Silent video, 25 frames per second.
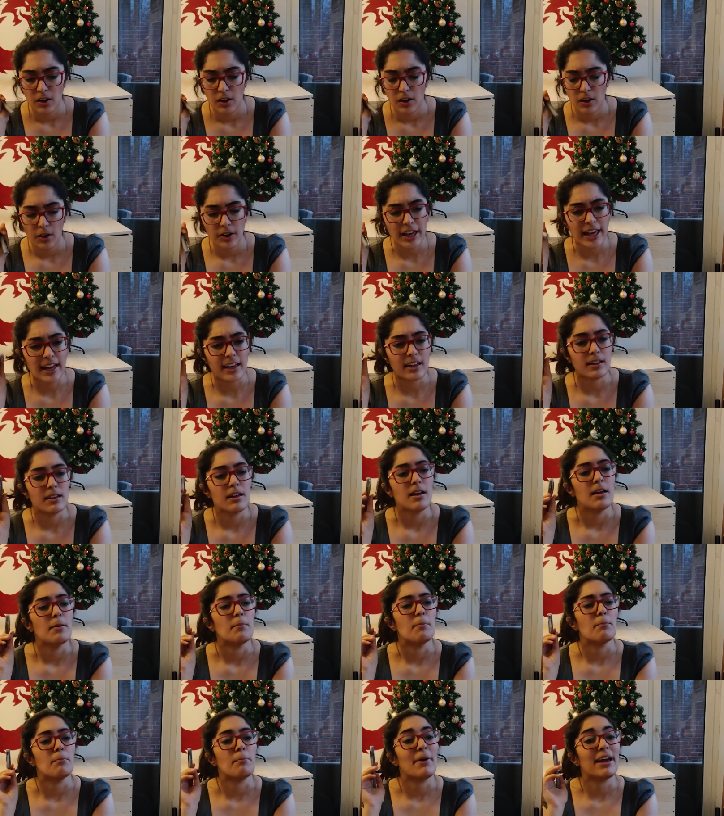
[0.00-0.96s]
Okay,
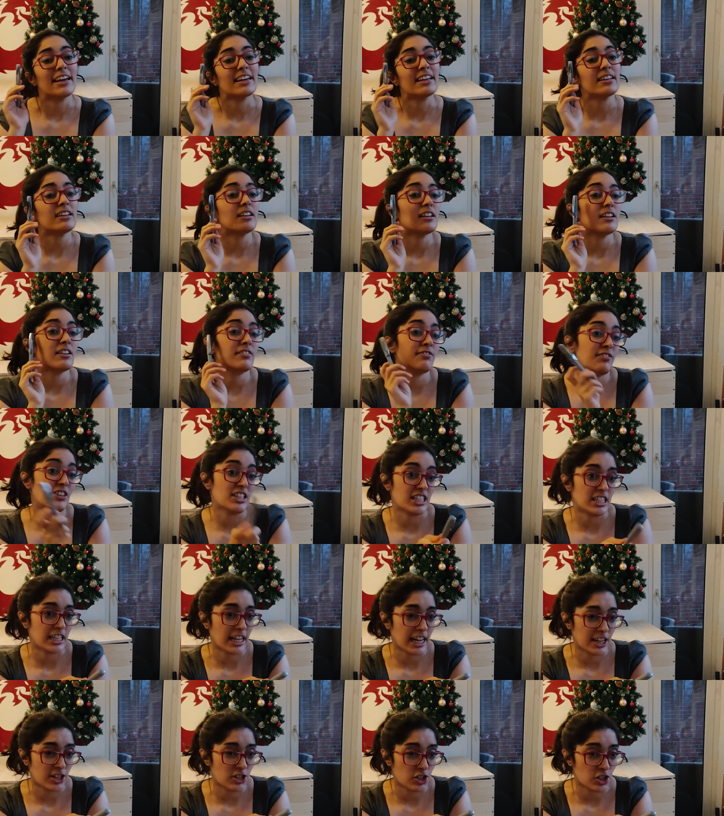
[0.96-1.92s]
make an
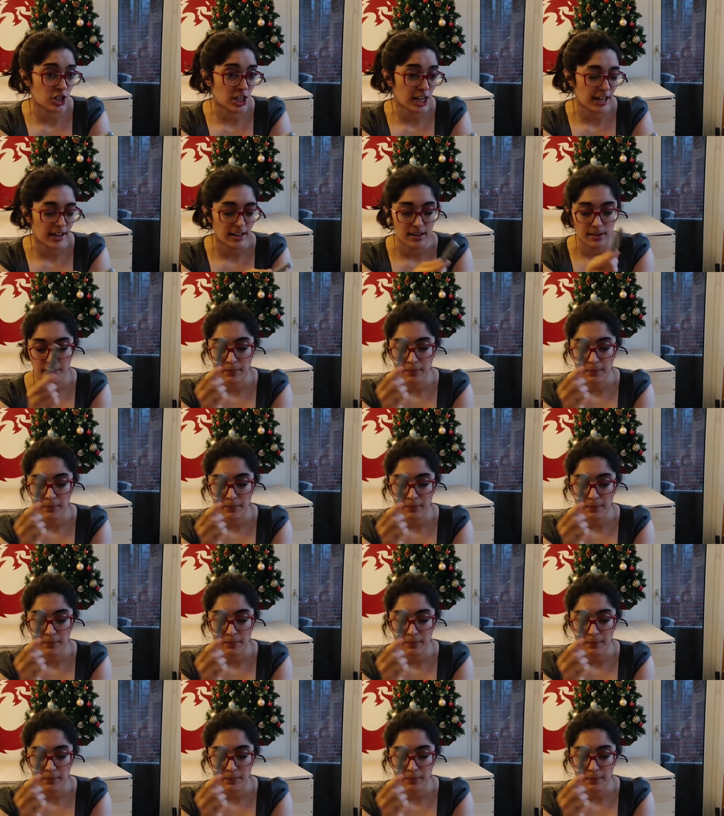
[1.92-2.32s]
investigation check.